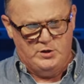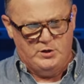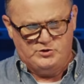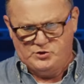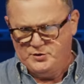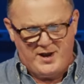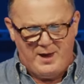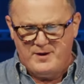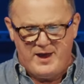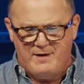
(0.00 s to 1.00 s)
so that I
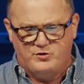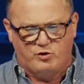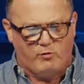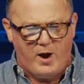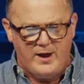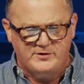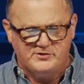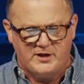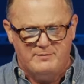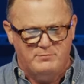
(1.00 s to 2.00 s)
may have
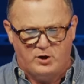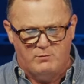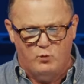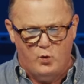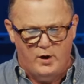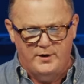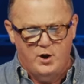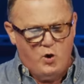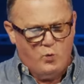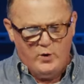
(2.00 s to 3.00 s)
Christ and become one
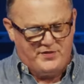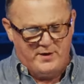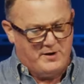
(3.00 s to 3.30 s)
with Him.